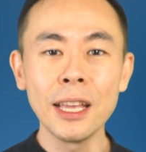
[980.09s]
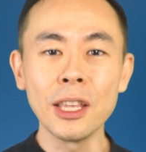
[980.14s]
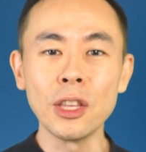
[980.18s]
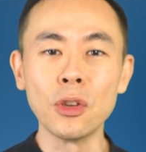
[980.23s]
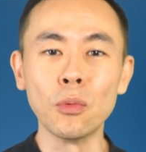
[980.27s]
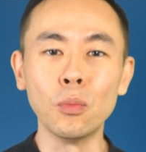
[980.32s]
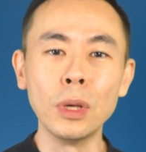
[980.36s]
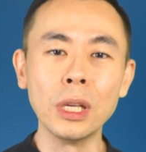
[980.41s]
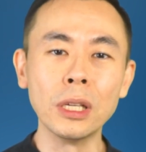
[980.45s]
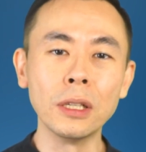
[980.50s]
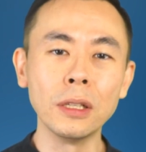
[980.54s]

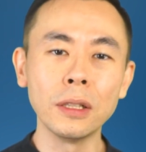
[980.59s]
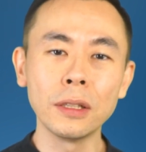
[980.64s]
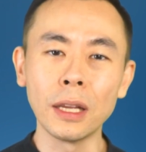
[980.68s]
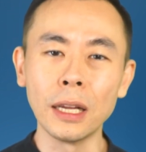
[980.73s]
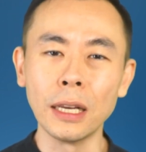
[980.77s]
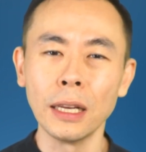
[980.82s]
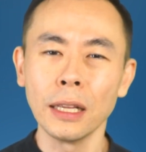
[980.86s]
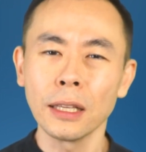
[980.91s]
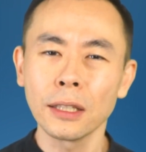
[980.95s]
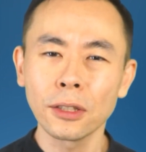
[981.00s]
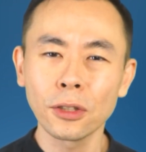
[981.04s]
you build
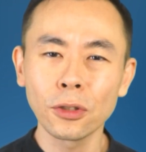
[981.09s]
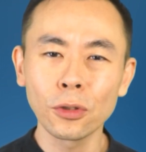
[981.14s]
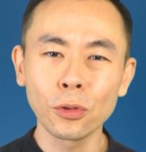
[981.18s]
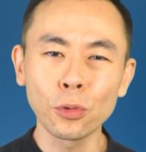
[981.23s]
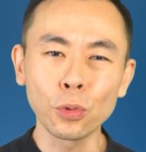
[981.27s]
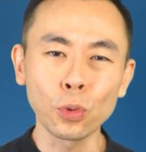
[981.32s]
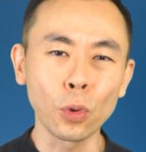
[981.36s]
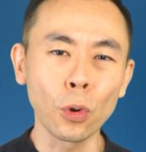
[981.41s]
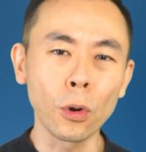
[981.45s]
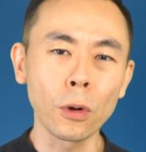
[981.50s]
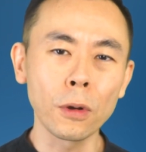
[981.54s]
an extraordinary
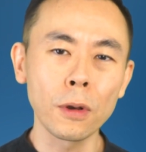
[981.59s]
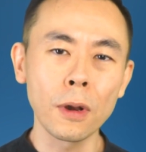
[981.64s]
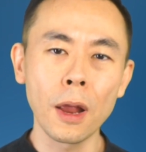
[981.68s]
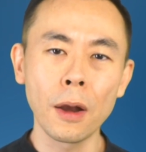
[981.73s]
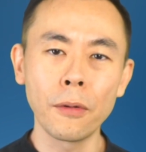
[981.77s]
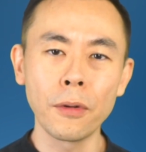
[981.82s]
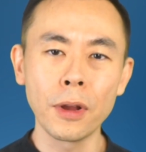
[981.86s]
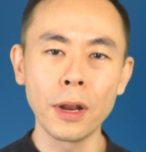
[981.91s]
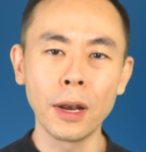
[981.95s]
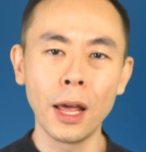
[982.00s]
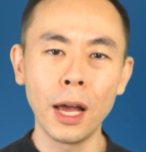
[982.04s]

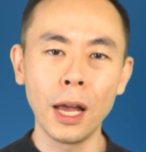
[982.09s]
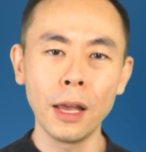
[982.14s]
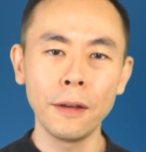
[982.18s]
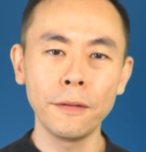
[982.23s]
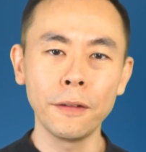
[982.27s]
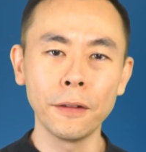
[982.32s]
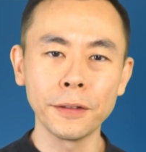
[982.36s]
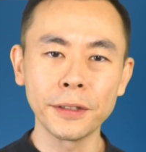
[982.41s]
extraordinary life